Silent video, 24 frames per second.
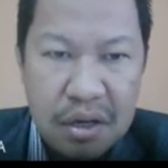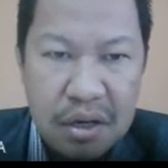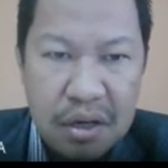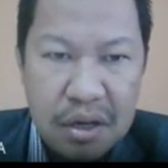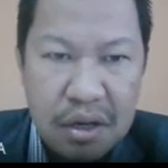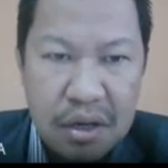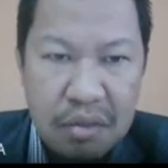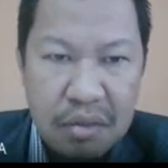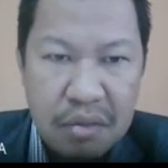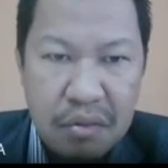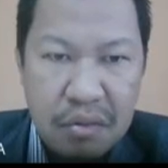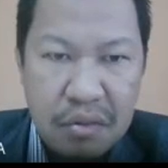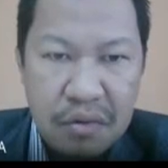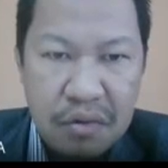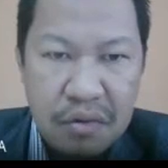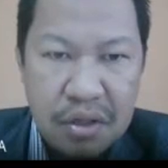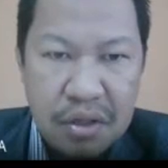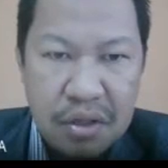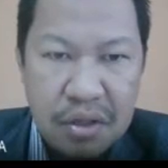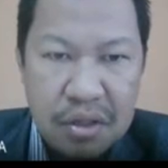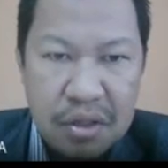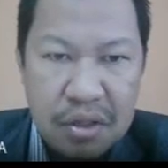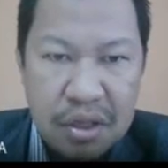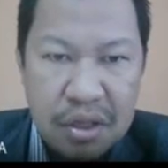remove
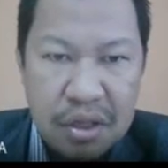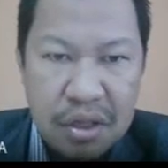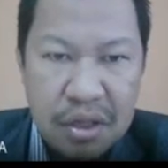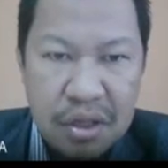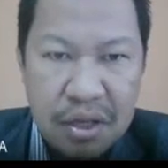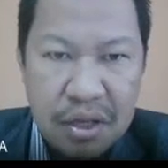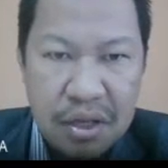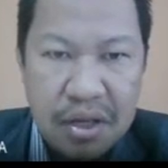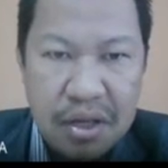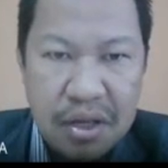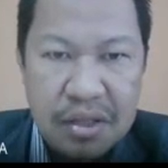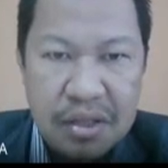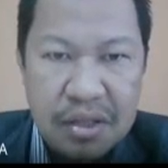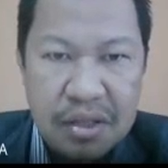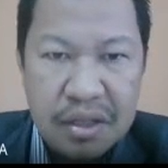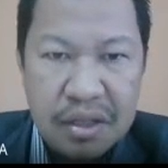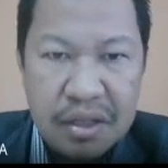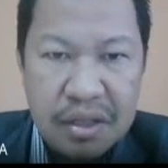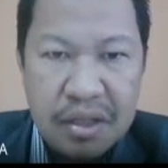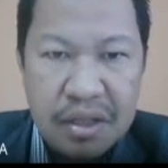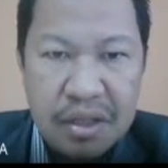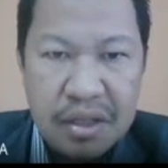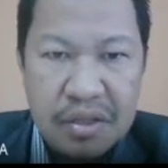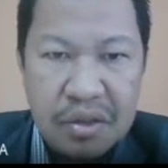this carrier
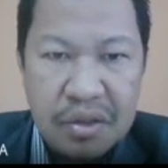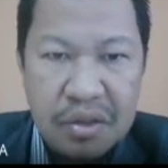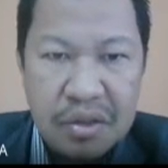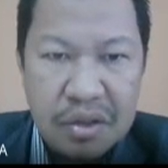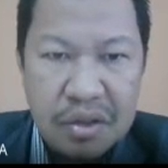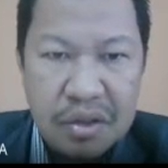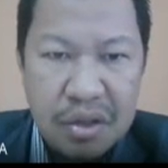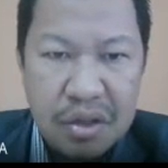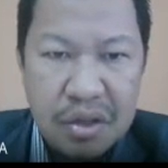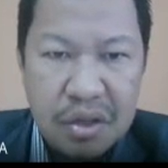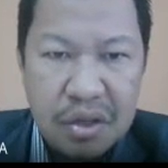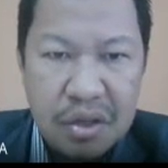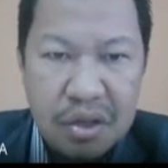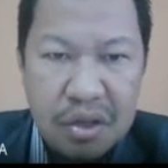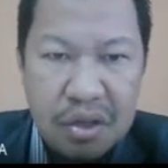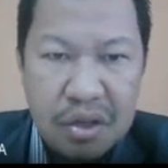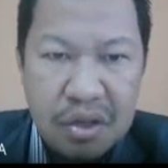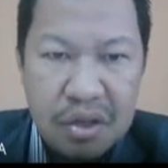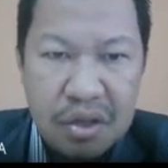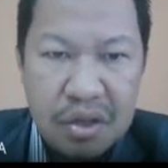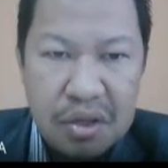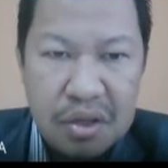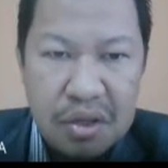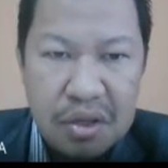signal. So
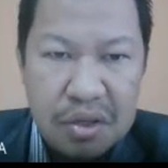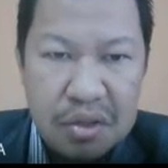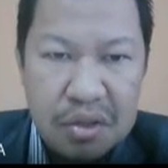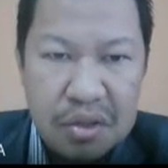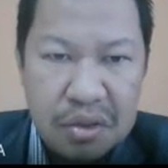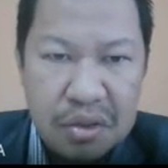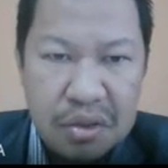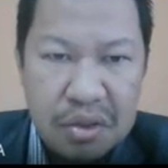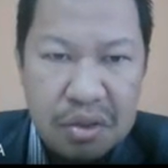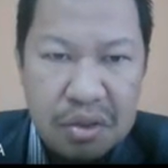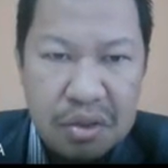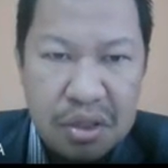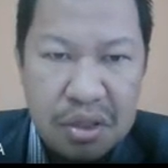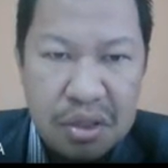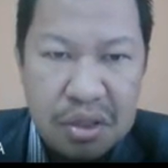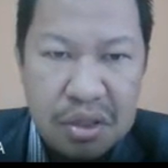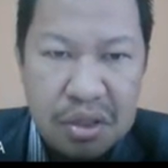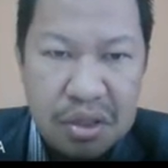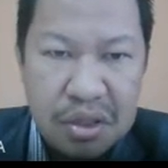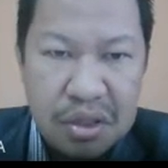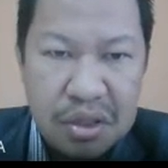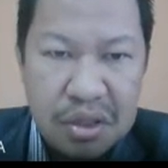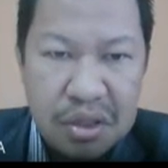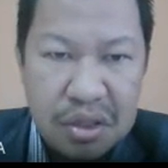
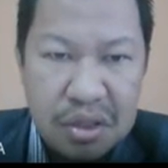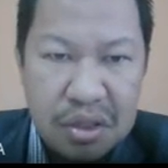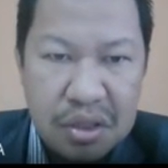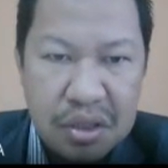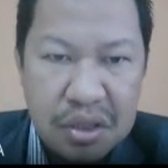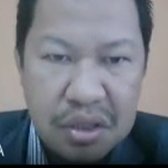the